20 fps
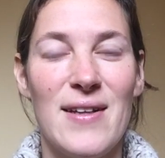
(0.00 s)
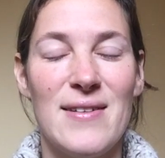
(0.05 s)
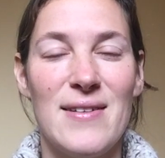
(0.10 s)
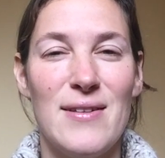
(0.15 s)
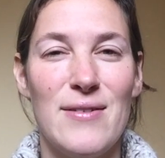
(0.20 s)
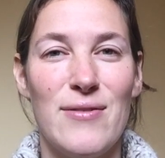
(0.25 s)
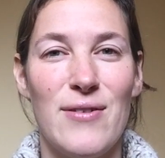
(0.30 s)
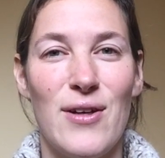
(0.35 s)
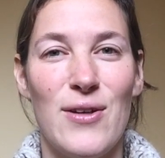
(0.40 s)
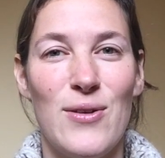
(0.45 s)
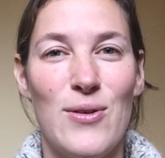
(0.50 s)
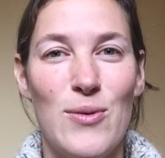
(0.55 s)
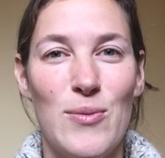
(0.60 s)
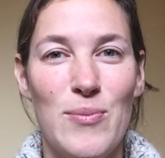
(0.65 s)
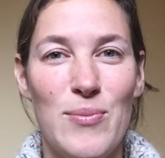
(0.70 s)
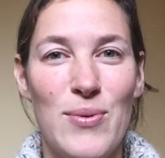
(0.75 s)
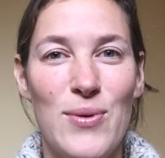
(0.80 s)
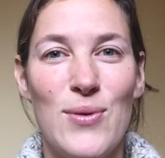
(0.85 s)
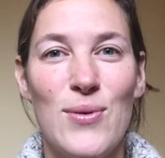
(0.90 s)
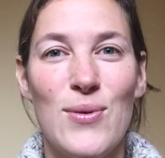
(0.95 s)
that if I do
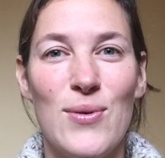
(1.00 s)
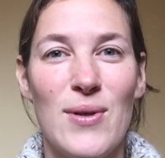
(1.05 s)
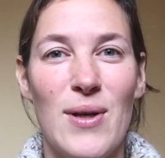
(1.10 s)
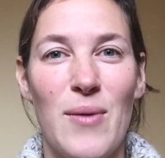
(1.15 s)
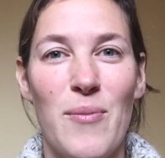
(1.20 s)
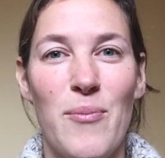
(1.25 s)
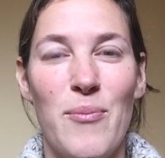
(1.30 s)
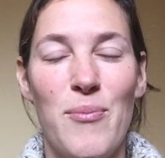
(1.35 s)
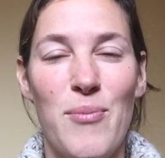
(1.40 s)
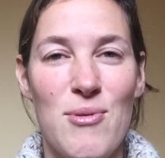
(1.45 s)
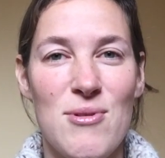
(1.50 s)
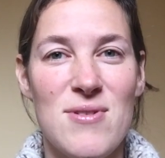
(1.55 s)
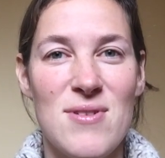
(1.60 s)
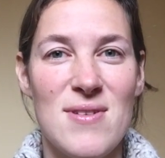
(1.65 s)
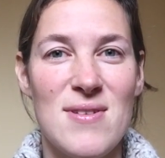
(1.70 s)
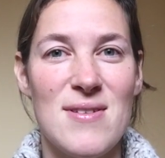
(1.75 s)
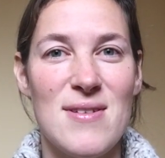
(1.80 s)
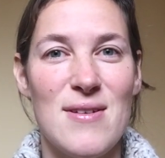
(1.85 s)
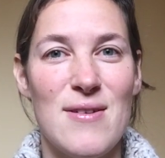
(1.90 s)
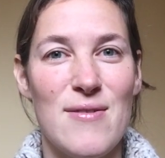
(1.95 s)
pure and
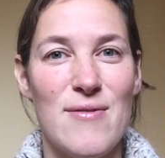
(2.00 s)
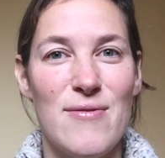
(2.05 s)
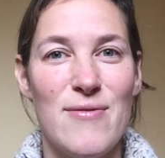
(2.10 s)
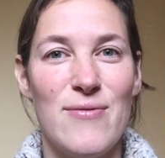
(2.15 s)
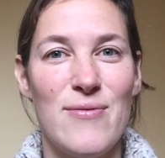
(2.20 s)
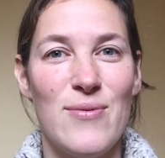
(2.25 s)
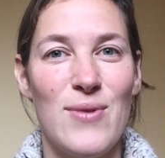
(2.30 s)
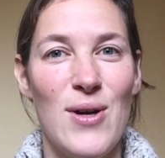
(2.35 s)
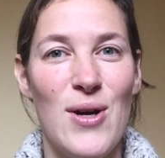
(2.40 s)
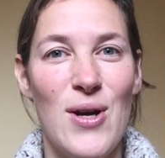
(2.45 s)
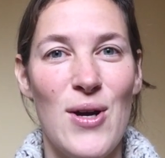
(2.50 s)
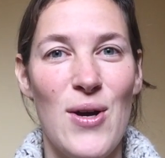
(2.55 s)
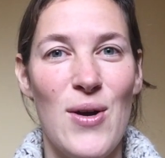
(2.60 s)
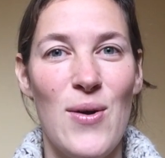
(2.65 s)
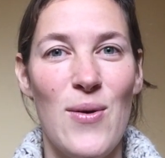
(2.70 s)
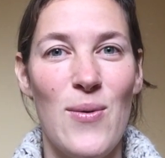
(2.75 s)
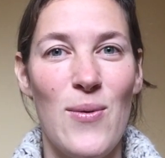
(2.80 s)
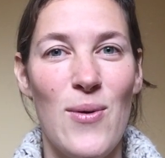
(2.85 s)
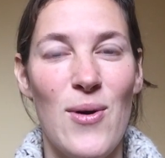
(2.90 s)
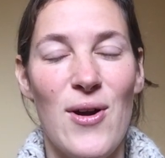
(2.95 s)
positive
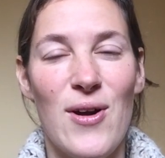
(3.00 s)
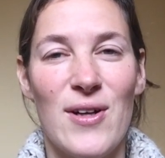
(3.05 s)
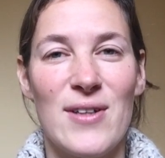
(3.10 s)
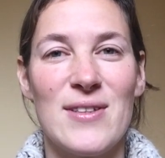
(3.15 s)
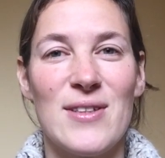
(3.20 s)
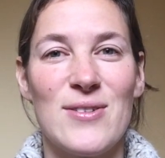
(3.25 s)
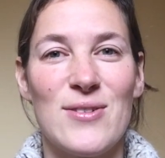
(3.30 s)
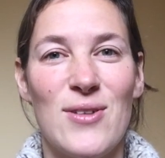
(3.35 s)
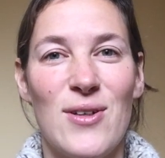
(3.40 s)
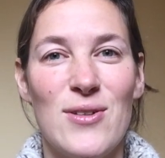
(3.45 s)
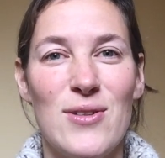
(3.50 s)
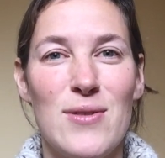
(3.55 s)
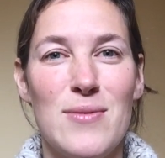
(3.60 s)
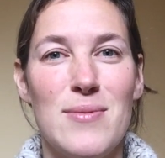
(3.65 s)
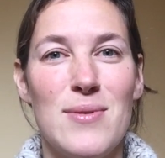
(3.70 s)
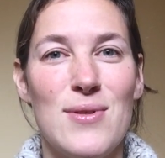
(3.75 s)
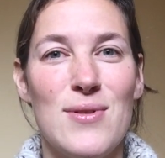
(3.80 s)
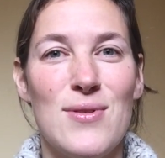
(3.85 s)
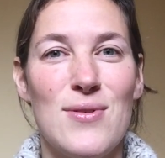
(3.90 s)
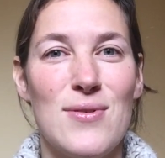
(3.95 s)
work that
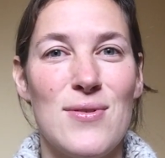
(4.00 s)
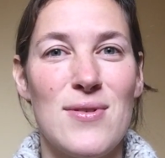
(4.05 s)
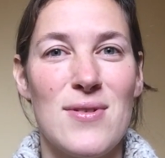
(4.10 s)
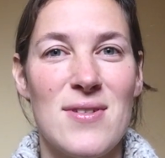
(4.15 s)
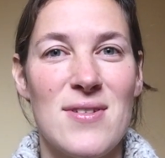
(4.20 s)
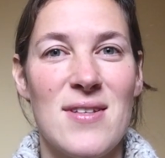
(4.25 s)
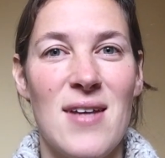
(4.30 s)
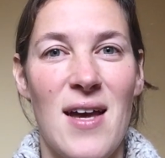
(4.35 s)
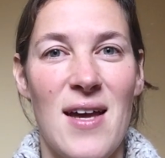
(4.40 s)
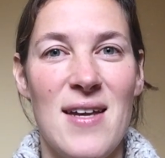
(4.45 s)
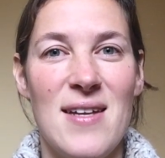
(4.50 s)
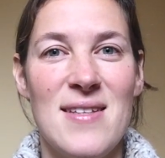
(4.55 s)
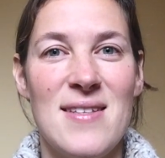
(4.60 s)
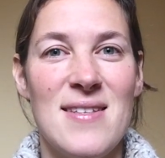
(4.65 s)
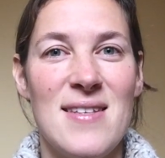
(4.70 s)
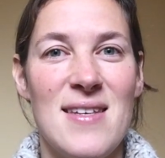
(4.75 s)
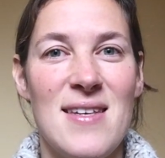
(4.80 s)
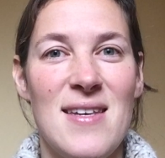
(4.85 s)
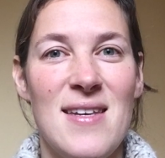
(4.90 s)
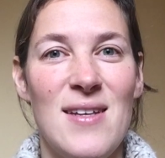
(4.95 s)
contributes to
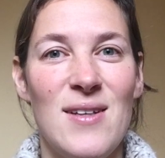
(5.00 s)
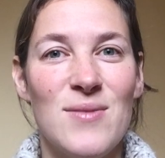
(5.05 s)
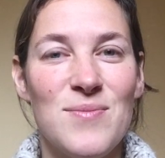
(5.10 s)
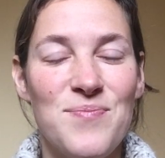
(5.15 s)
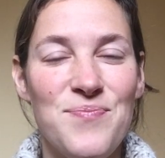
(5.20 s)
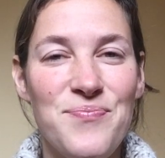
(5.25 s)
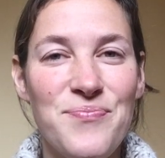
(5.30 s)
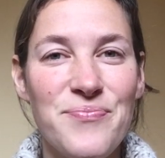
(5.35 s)
society,